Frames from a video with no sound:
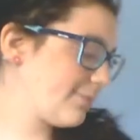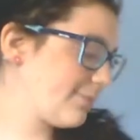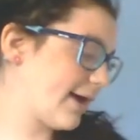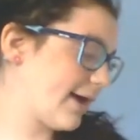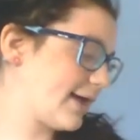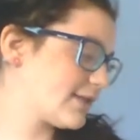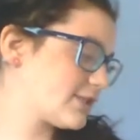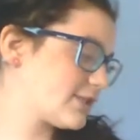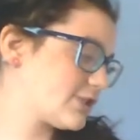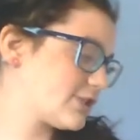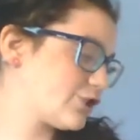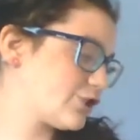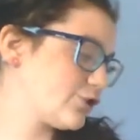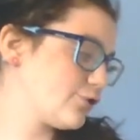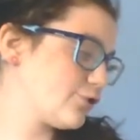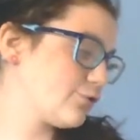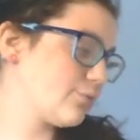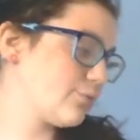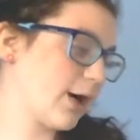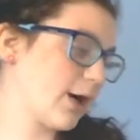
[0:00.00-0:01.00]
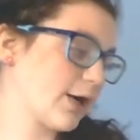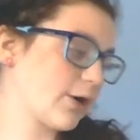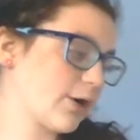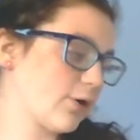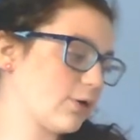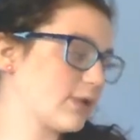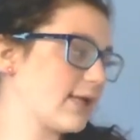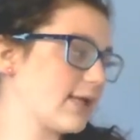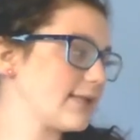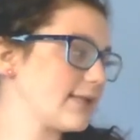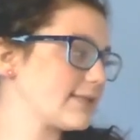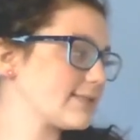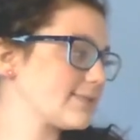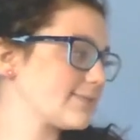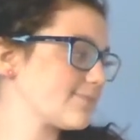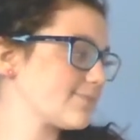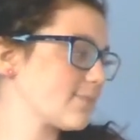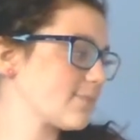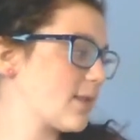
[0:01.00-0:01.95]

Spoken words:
by Sue Margolis.